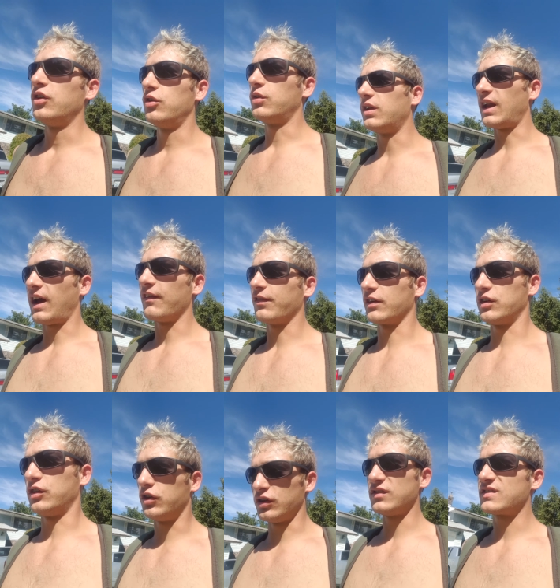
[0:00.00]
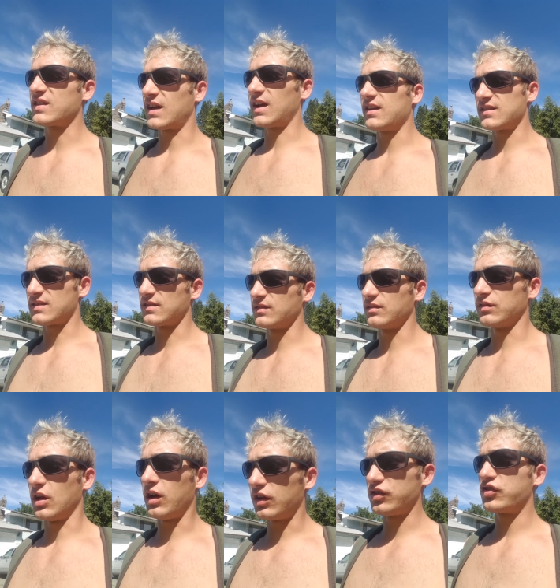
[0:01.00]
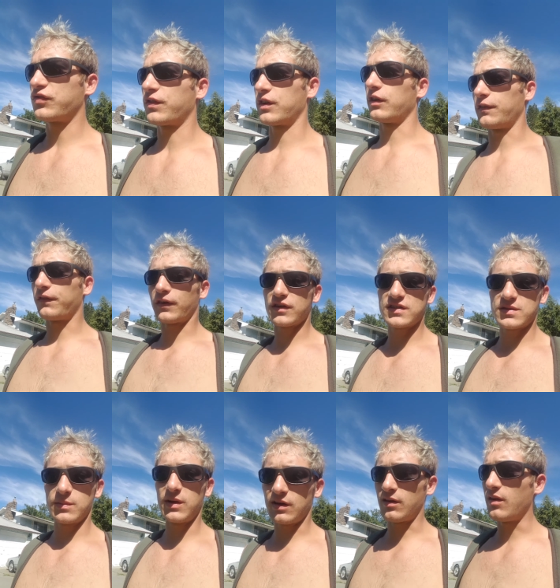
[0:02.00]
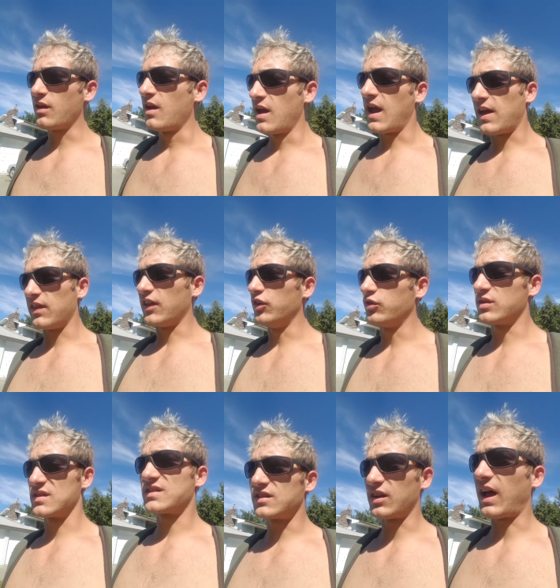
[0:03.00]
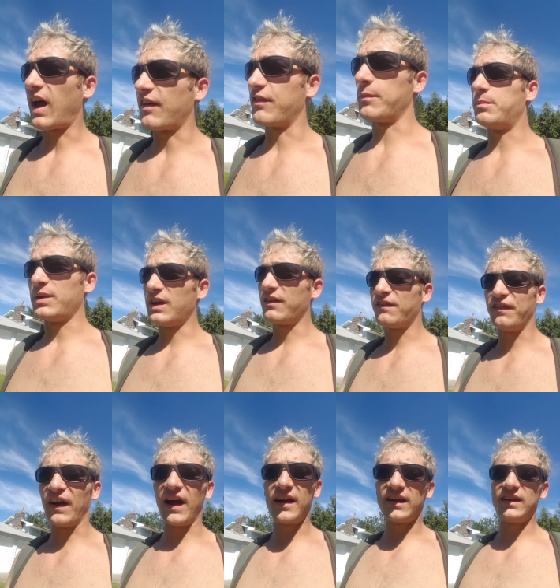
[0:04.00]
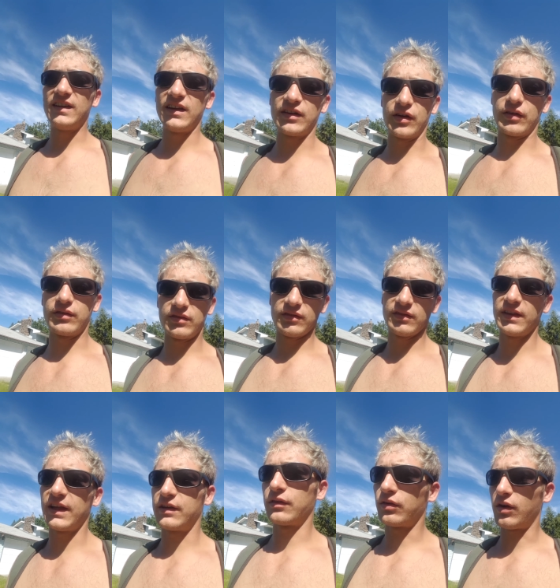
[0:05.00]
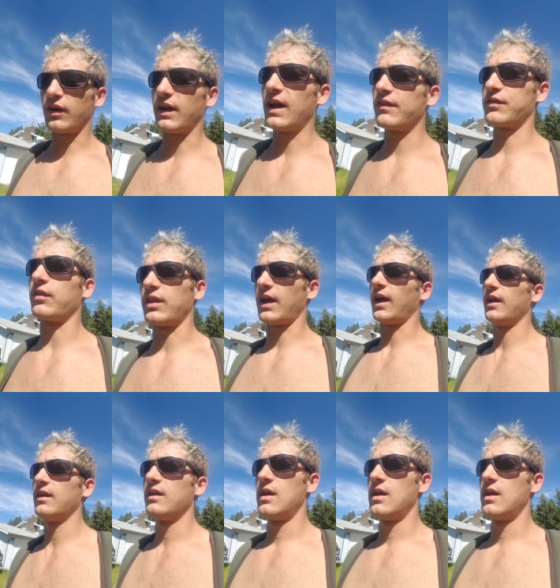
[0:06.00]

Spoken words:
you could have a good sized lunch for your first meal, and then you could still have a big fatty dinner later on after that,